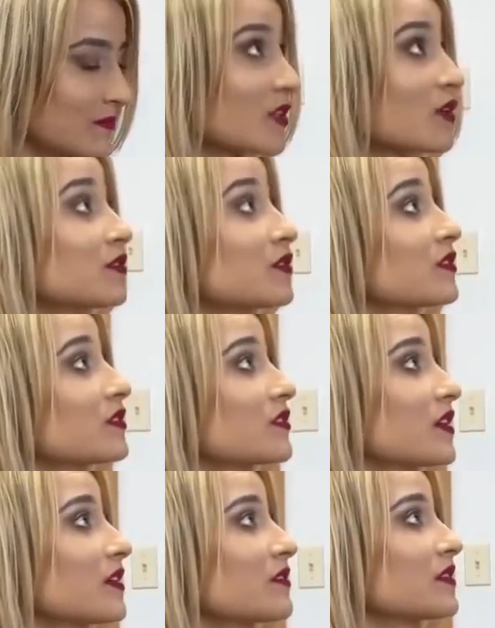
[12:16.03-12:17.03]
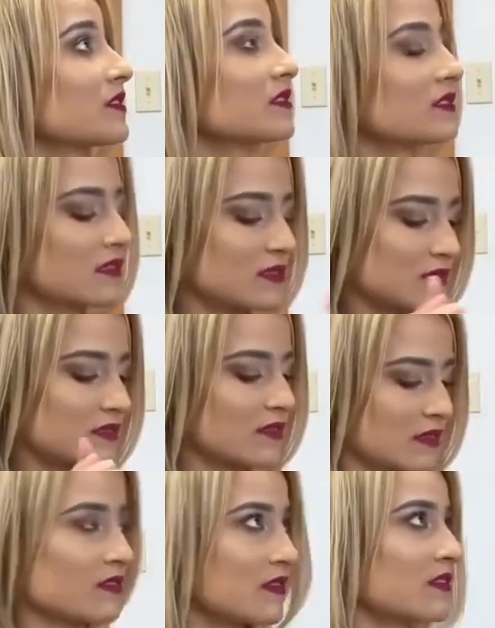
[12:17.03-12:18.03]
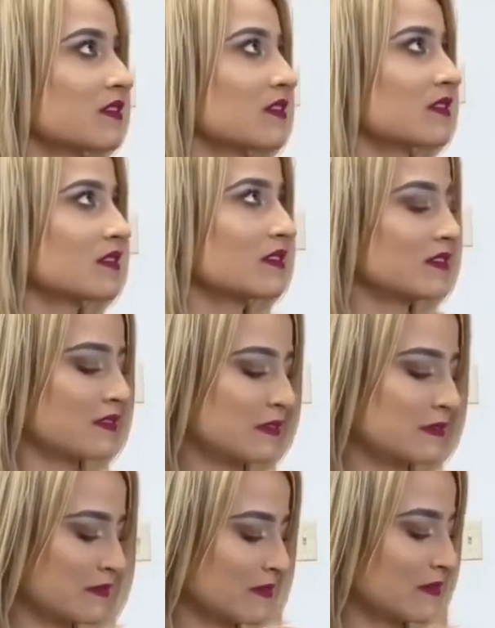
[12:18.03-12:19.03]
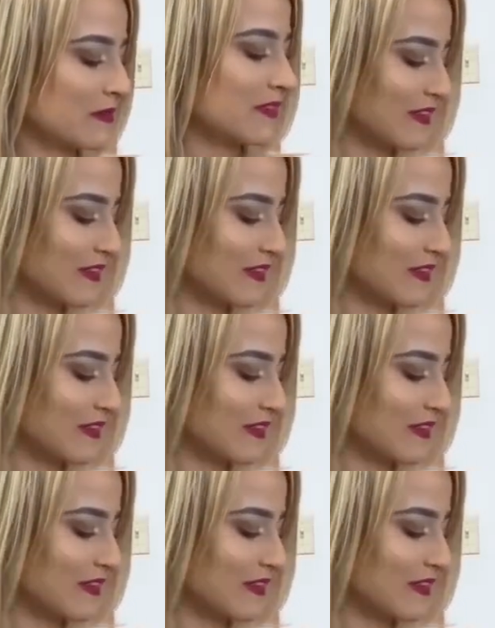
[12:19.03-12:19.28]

No, you can try it. You got it? Yes.